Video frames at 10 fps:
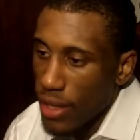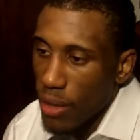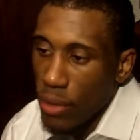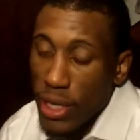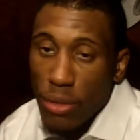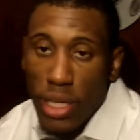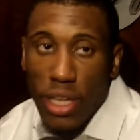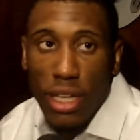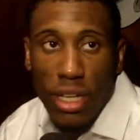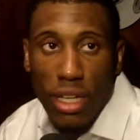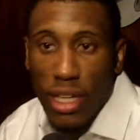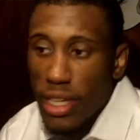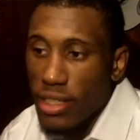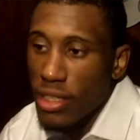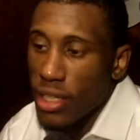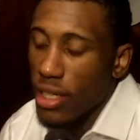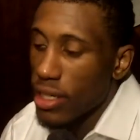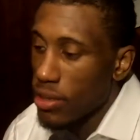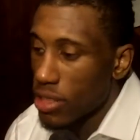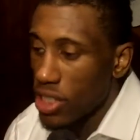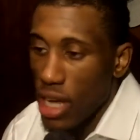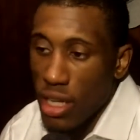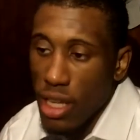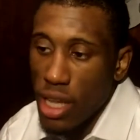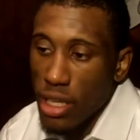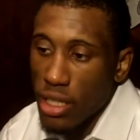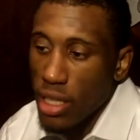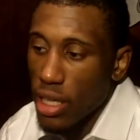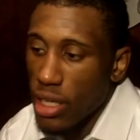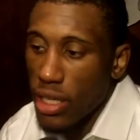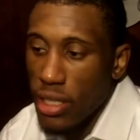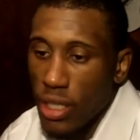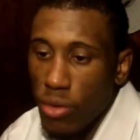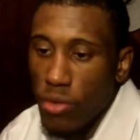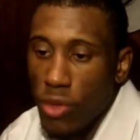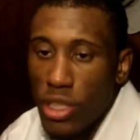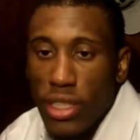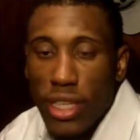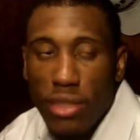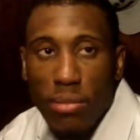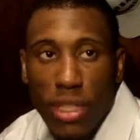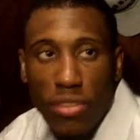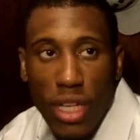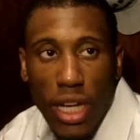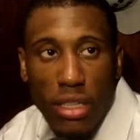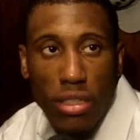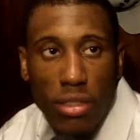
That way they were getting against the shot clock, and they were forced to take some tough shots.